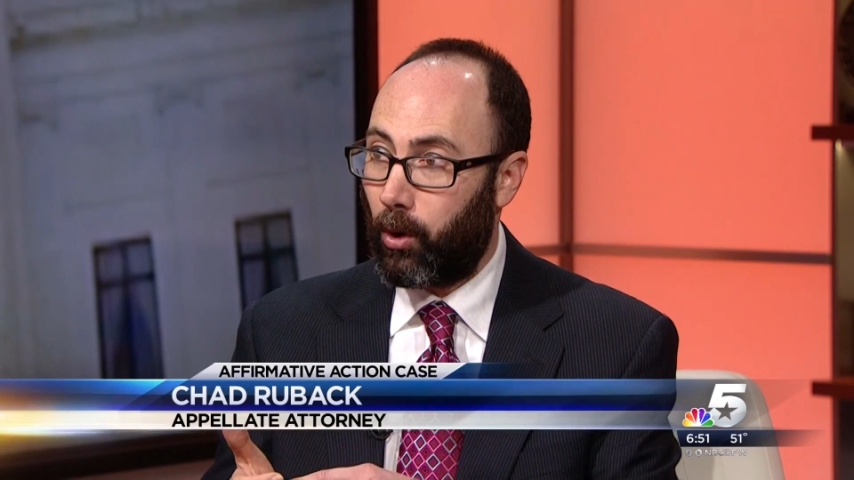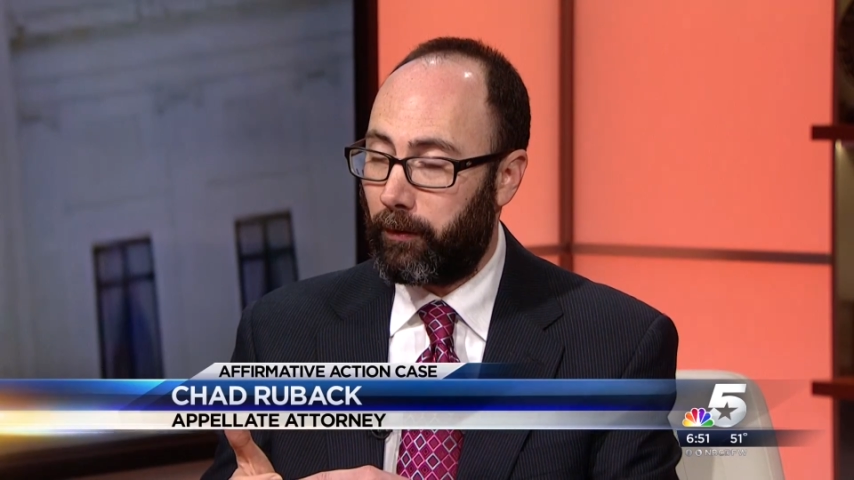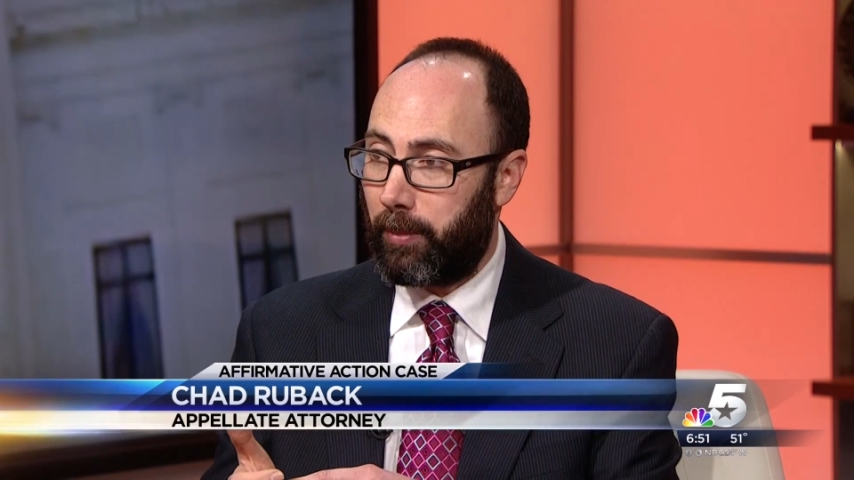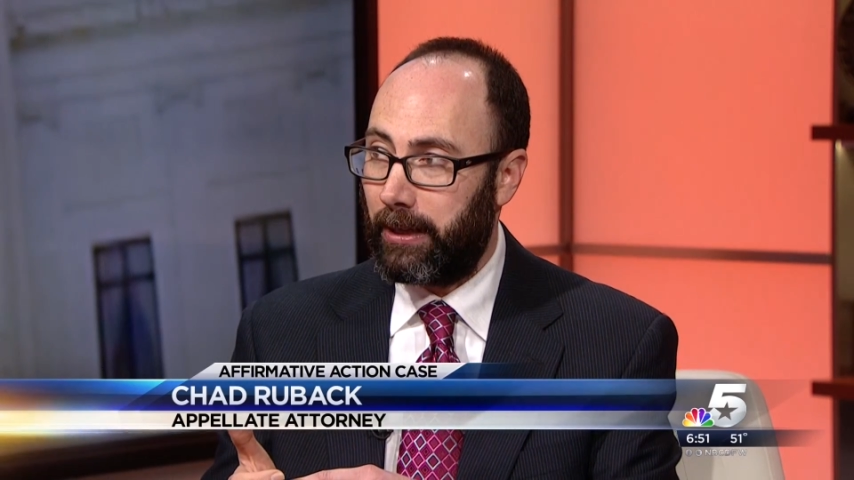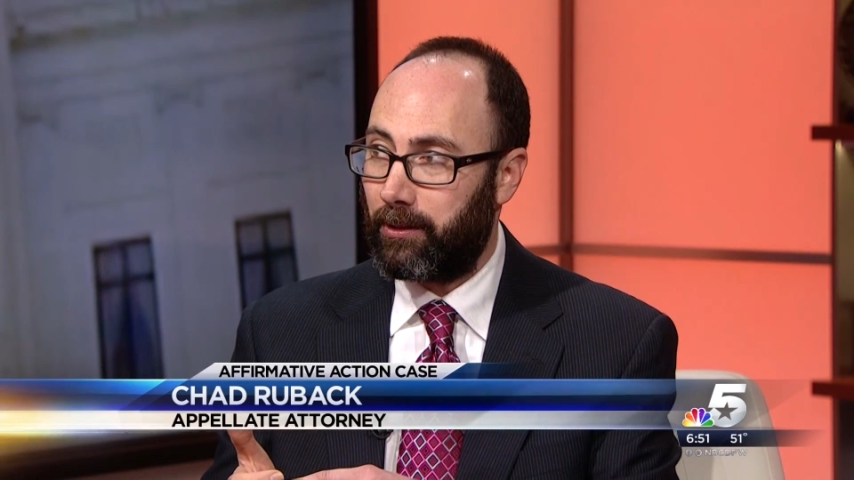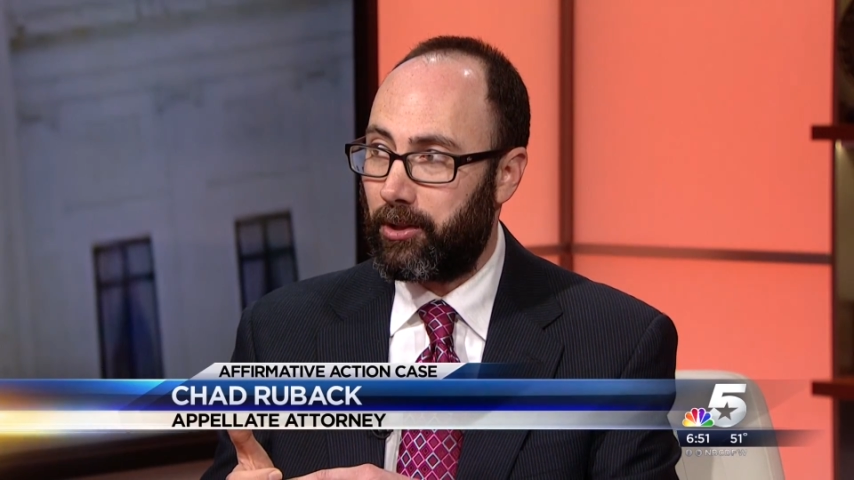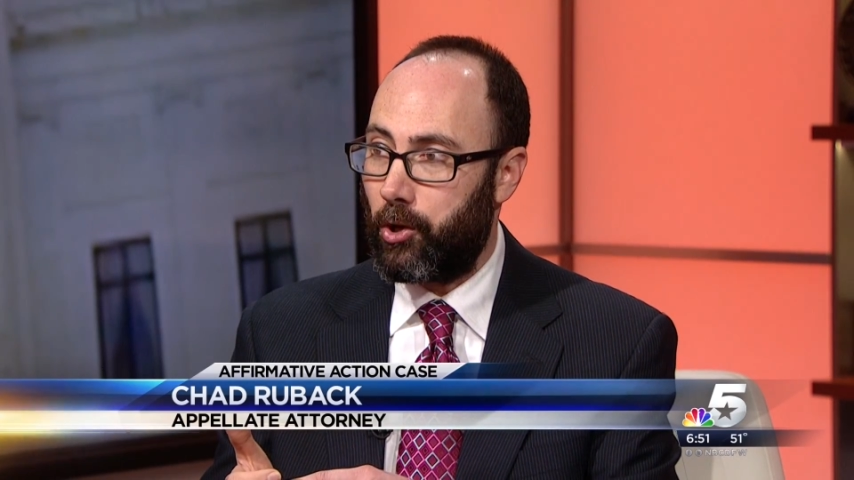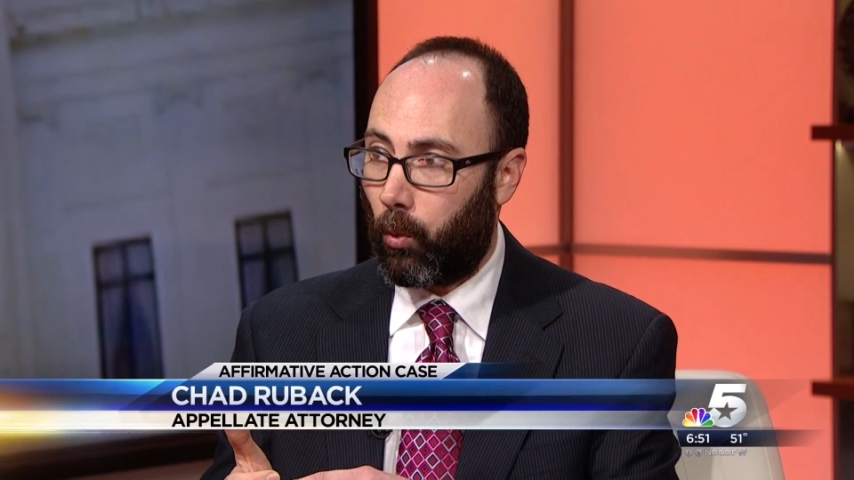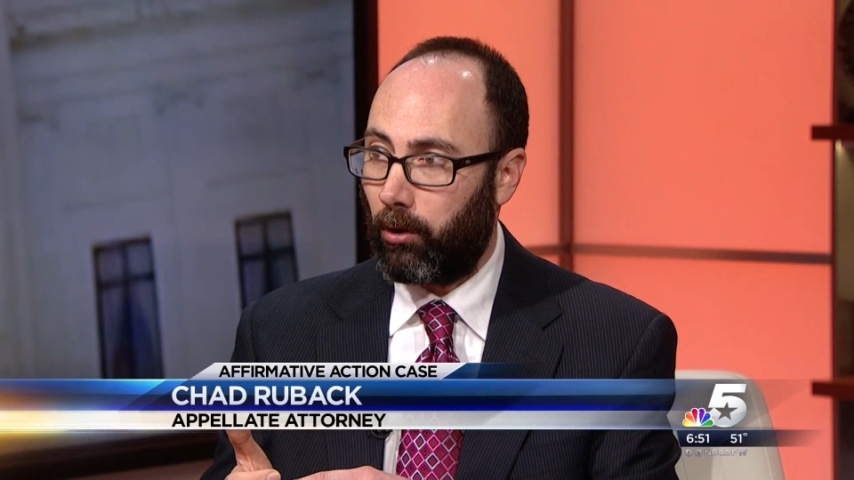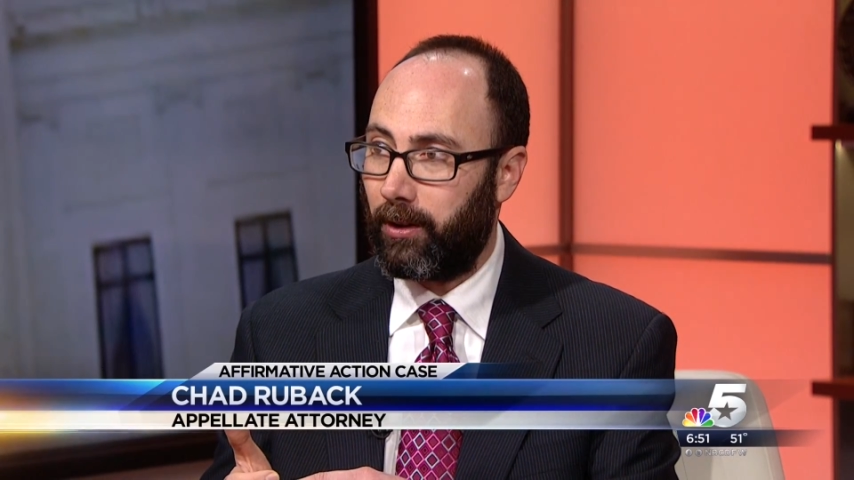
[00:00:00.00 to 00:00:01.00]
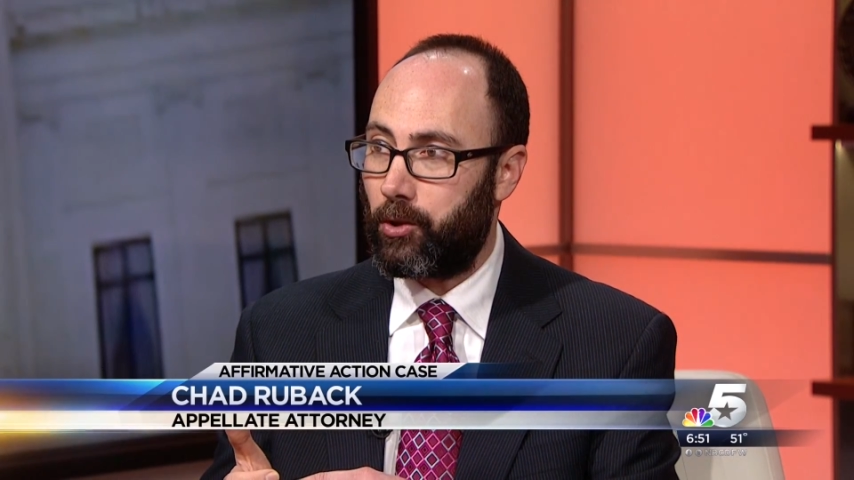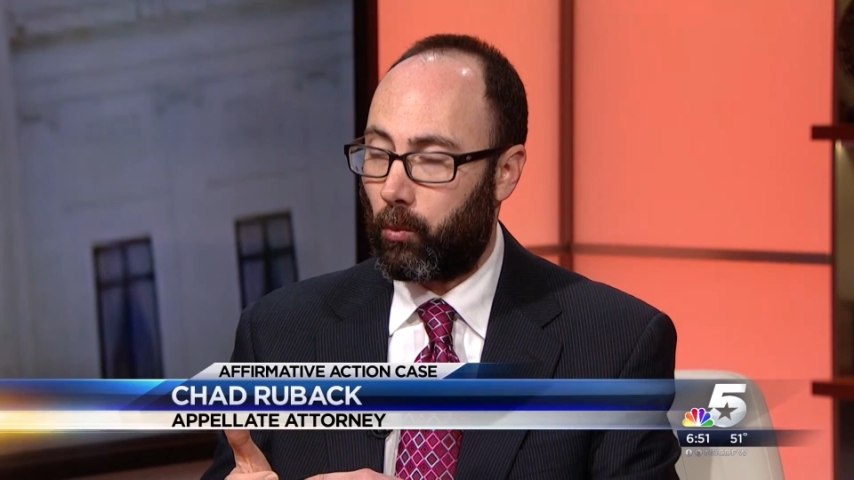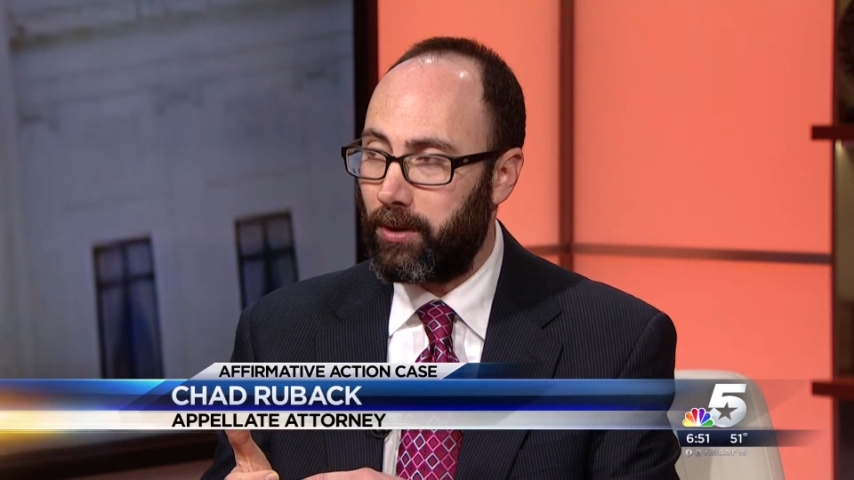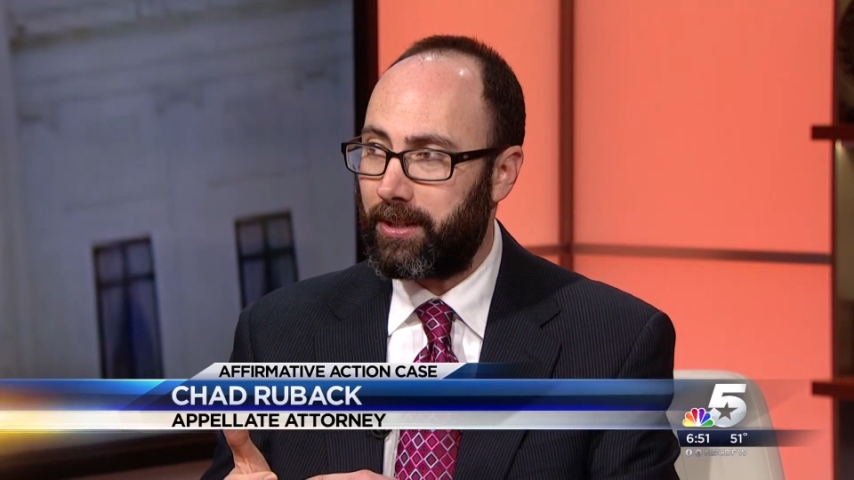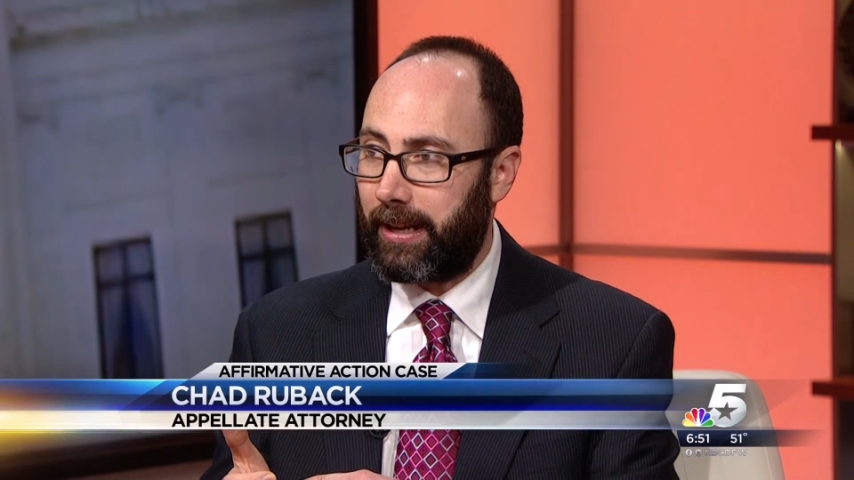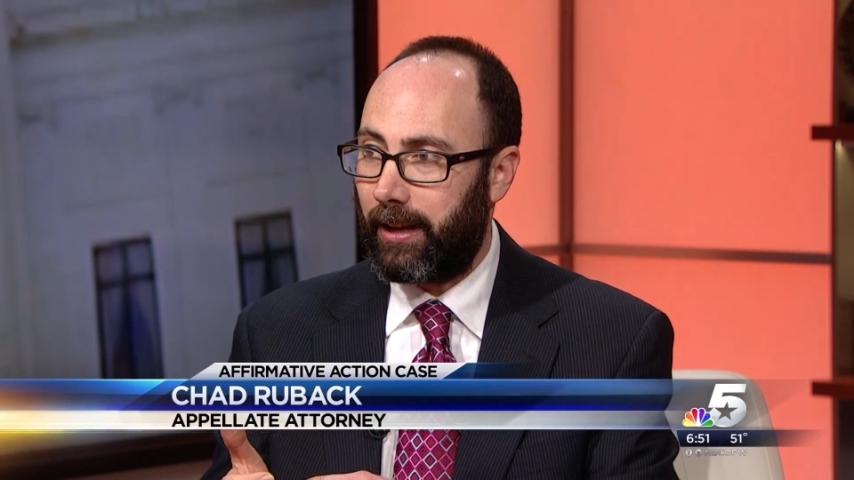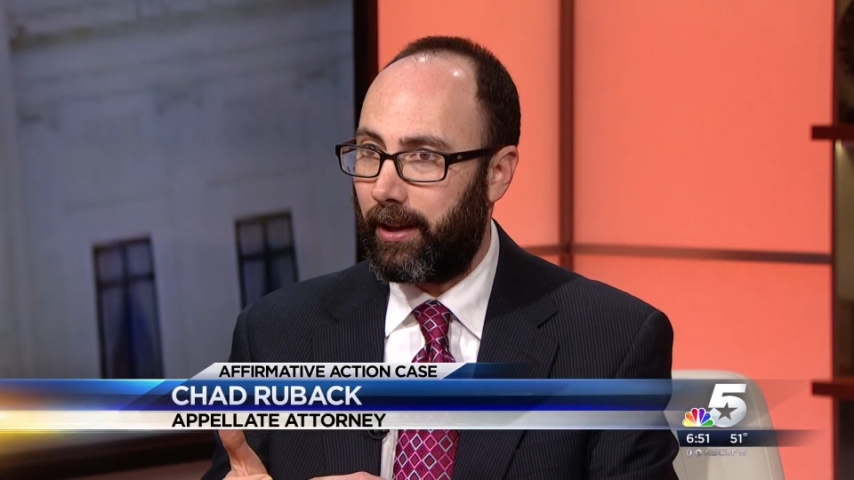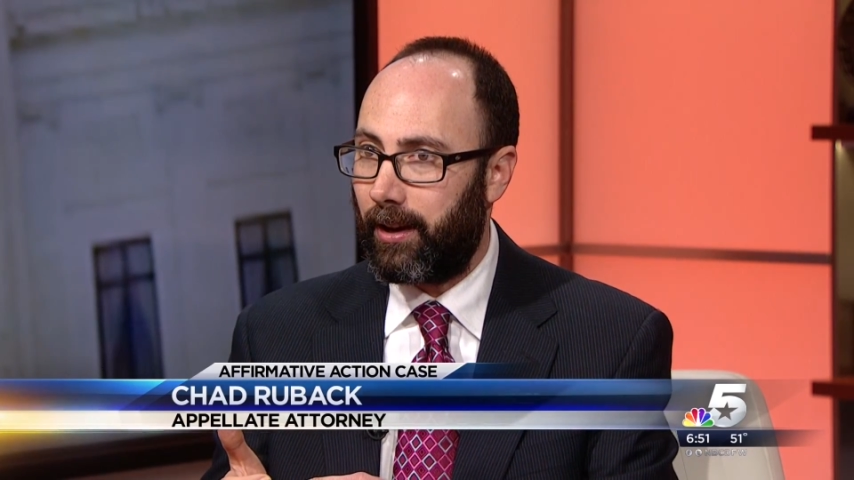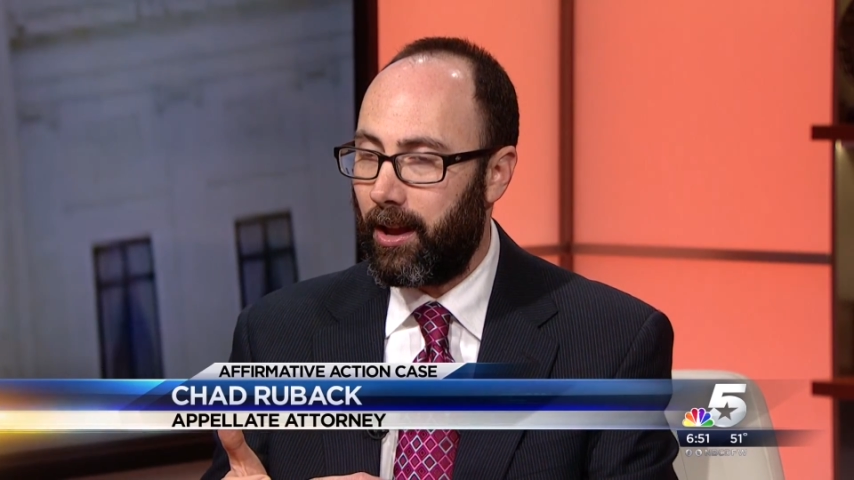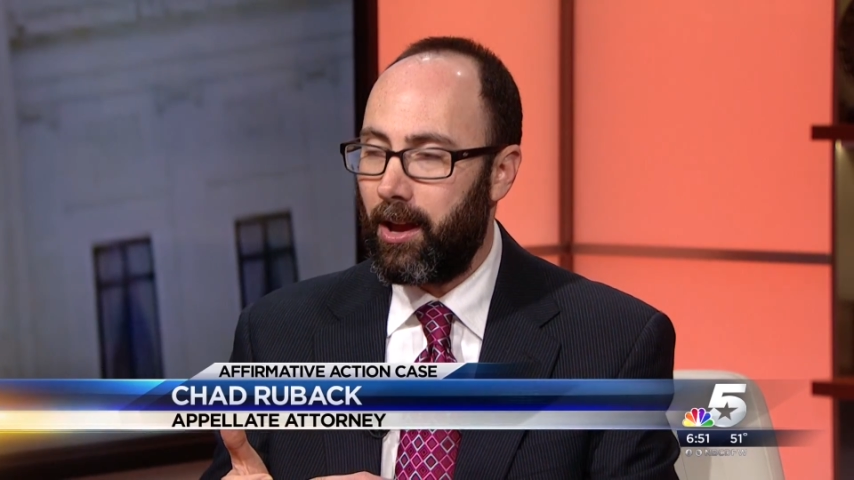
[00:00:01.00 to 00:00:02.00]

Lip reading: of Appeals in New Orleans once again,